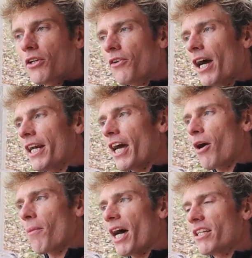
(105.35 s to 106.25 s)
Right
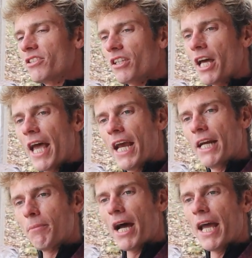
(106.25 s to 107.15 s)
now mine's
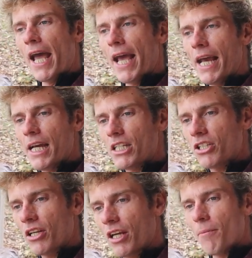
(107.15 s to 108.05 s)
8 by
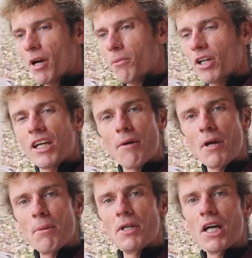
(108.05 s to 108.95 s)
8, but I'm looking at
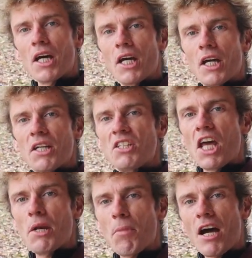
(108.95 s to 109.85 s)
maybe a
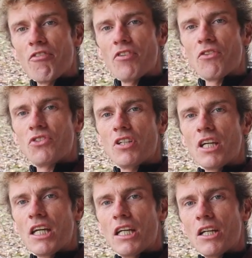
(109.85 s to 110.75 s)
10 by
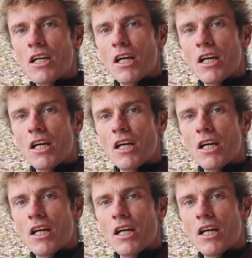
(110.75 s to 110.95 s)
15.